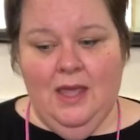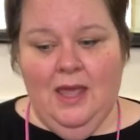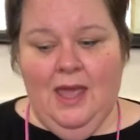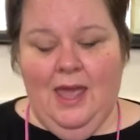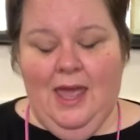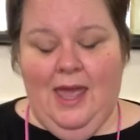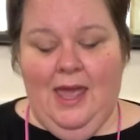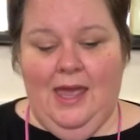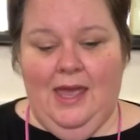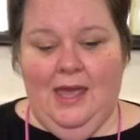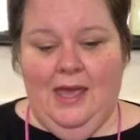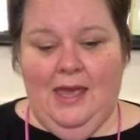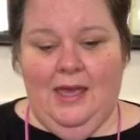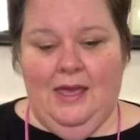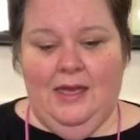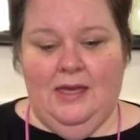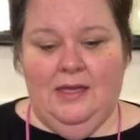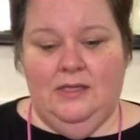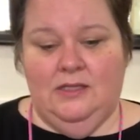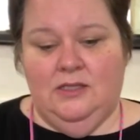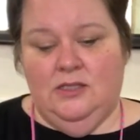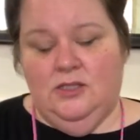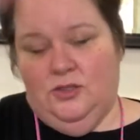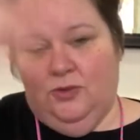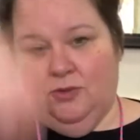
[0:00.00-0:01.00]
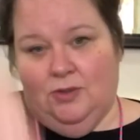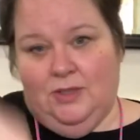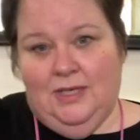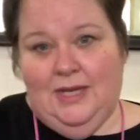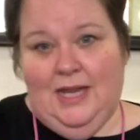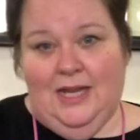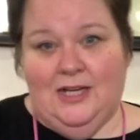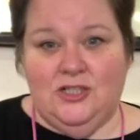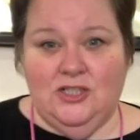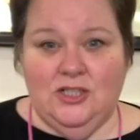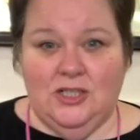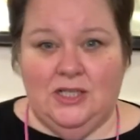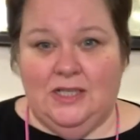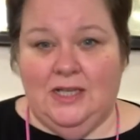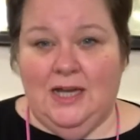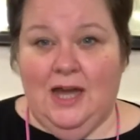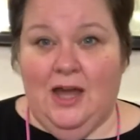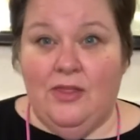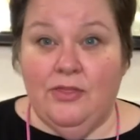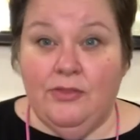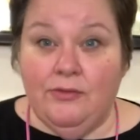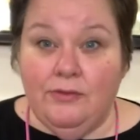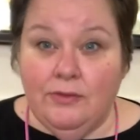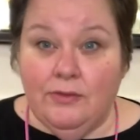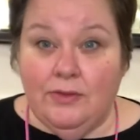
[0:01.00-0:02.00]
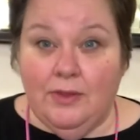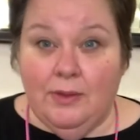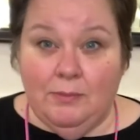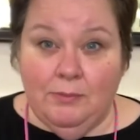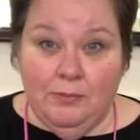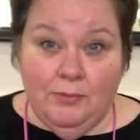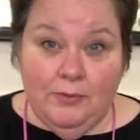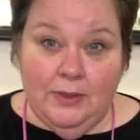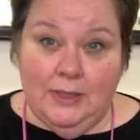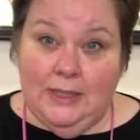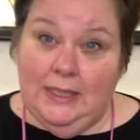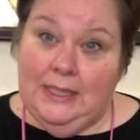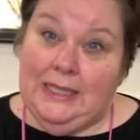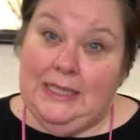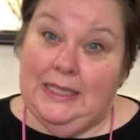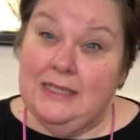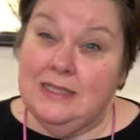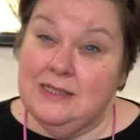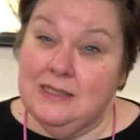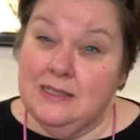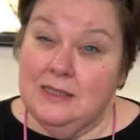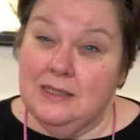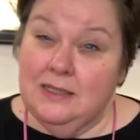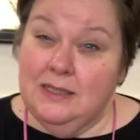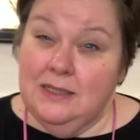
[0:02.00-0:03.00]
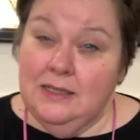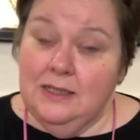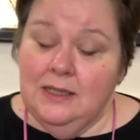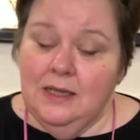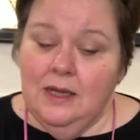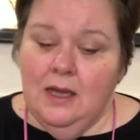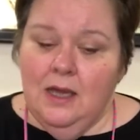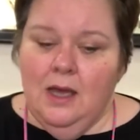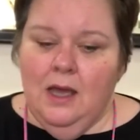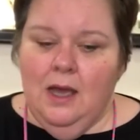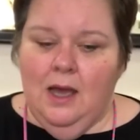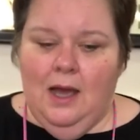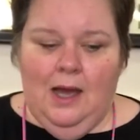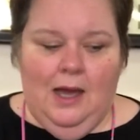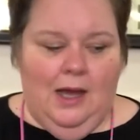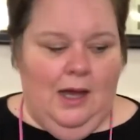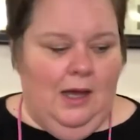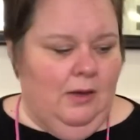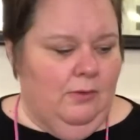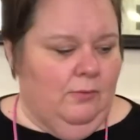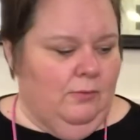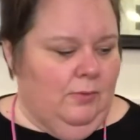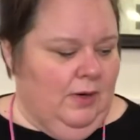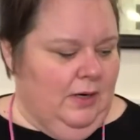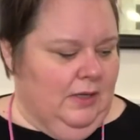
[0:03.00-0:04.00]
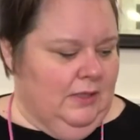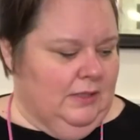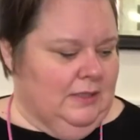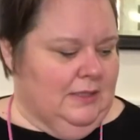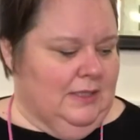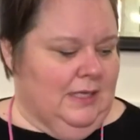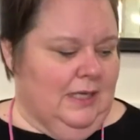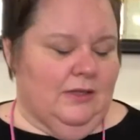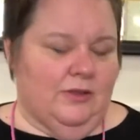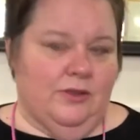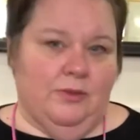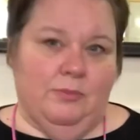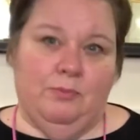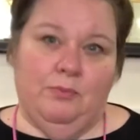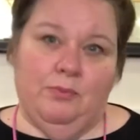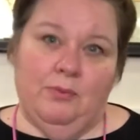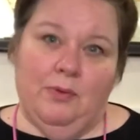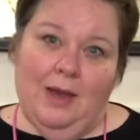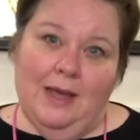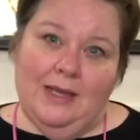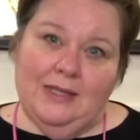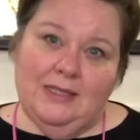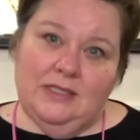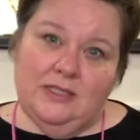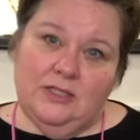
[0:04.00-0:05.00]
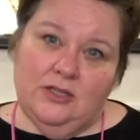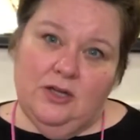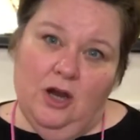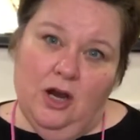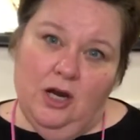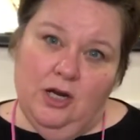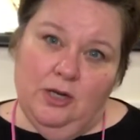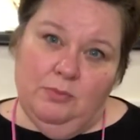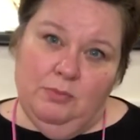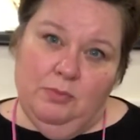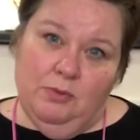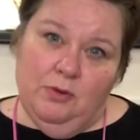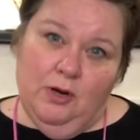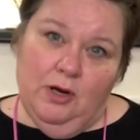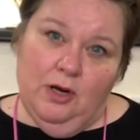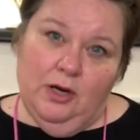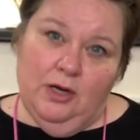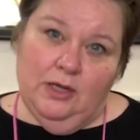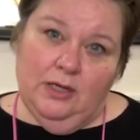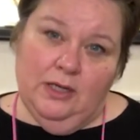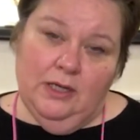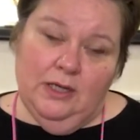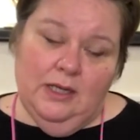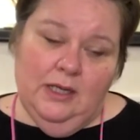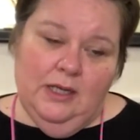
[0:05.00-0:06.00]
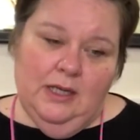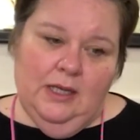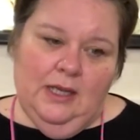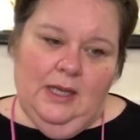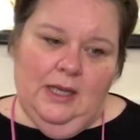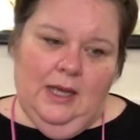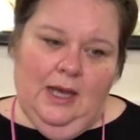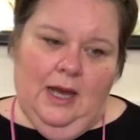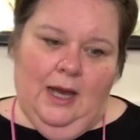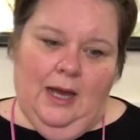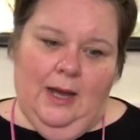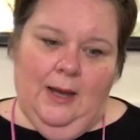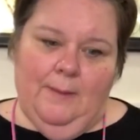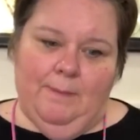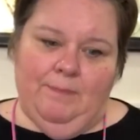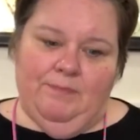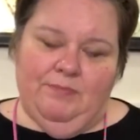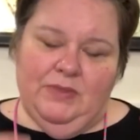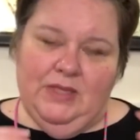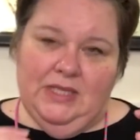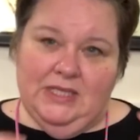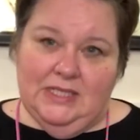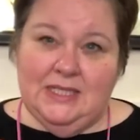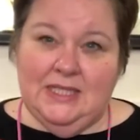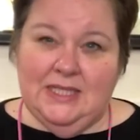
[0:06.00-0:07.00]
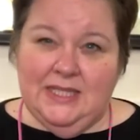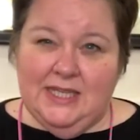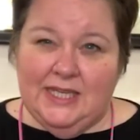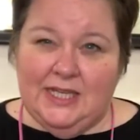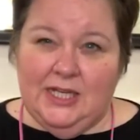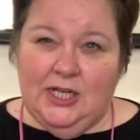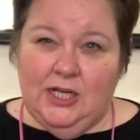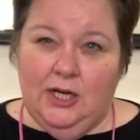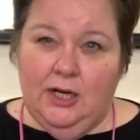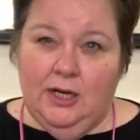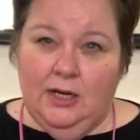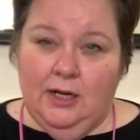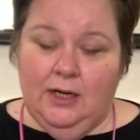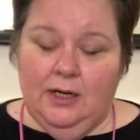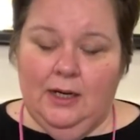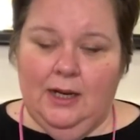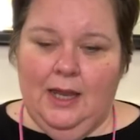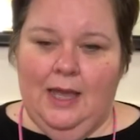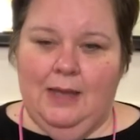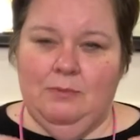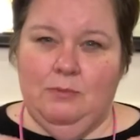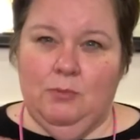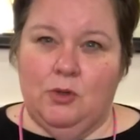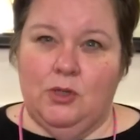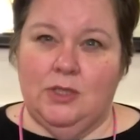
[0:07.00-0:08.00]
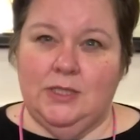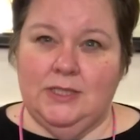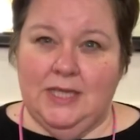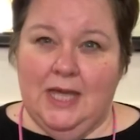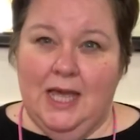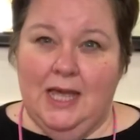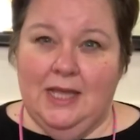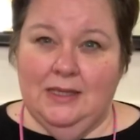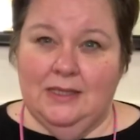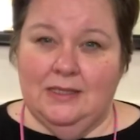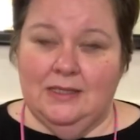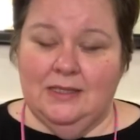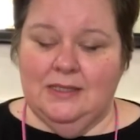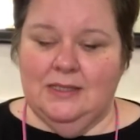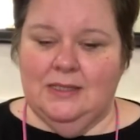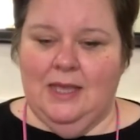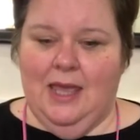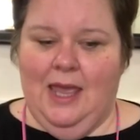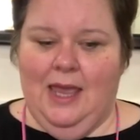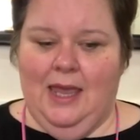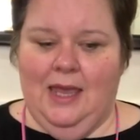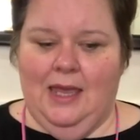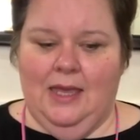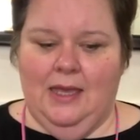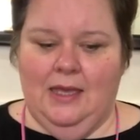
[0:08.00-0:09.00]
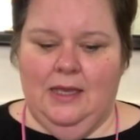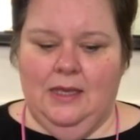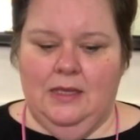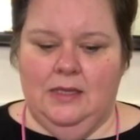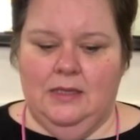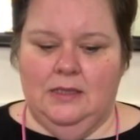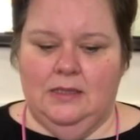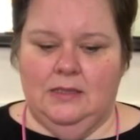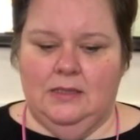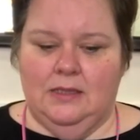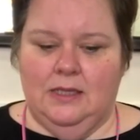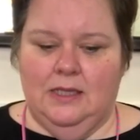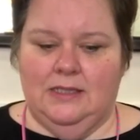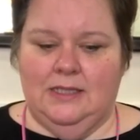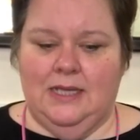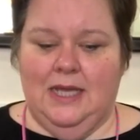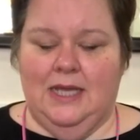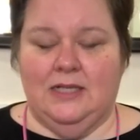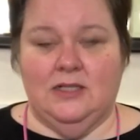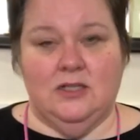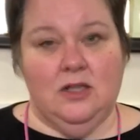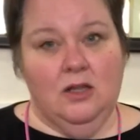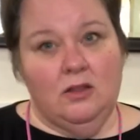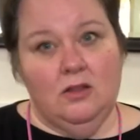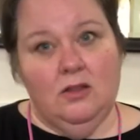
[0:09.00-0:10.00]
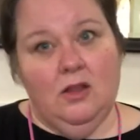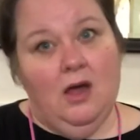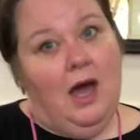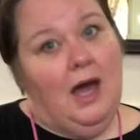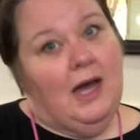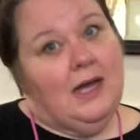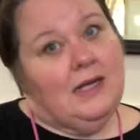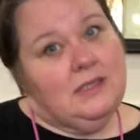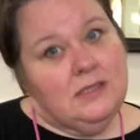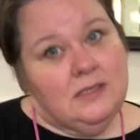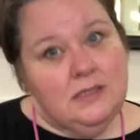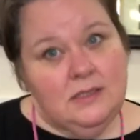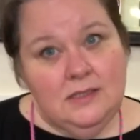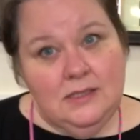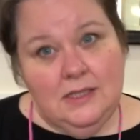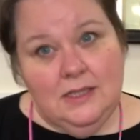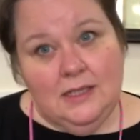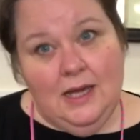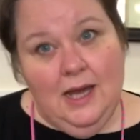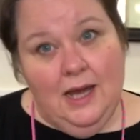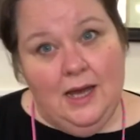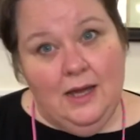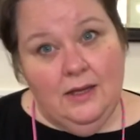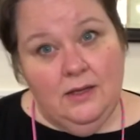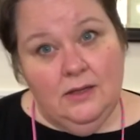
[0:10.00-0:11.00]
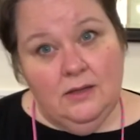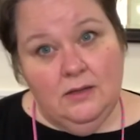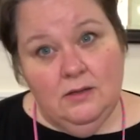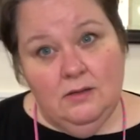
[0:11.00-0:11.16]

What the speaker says: and you can actually cut through them pretty easily. Where it's like the pressed cardboard is thicker and more dense, and it takes a lot to cut